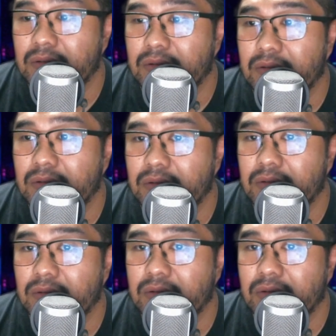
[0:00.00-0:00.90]

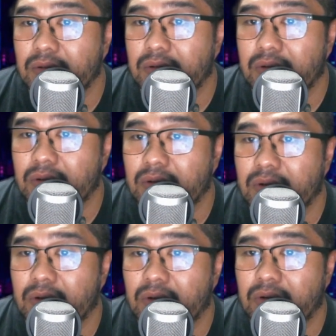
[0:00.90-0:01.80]

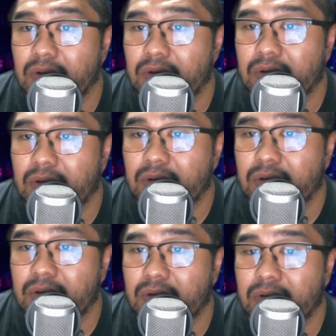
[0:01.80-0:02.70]

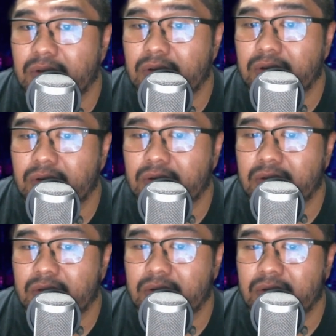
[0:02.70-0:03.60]

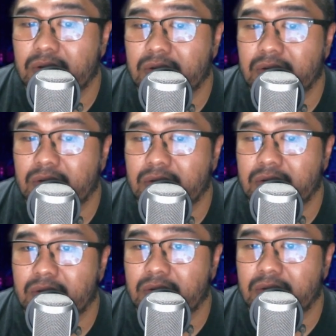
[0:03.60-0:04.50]

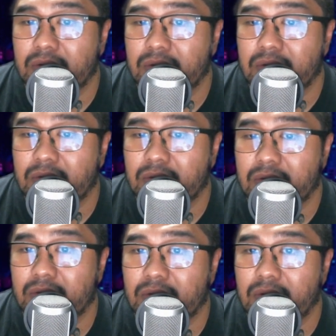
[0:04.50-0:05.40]

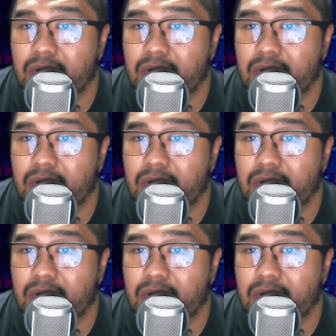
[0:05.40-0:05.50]
Nothing is said.